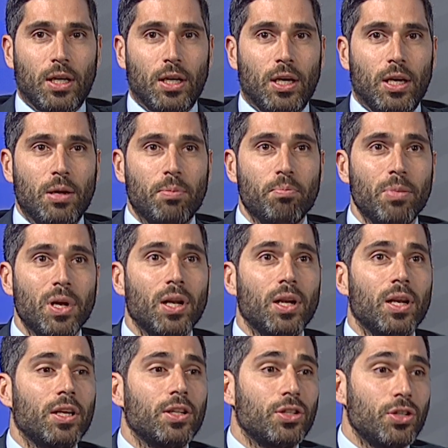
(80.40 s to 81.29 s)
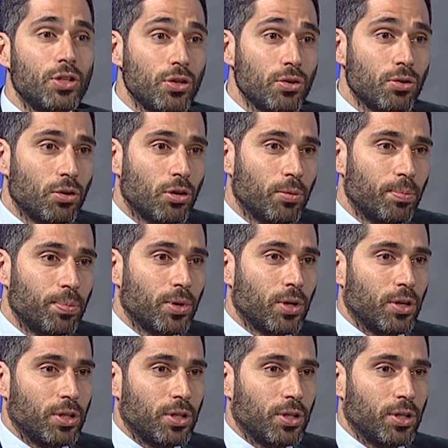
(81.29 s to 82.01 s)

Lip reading: In mainland Europe,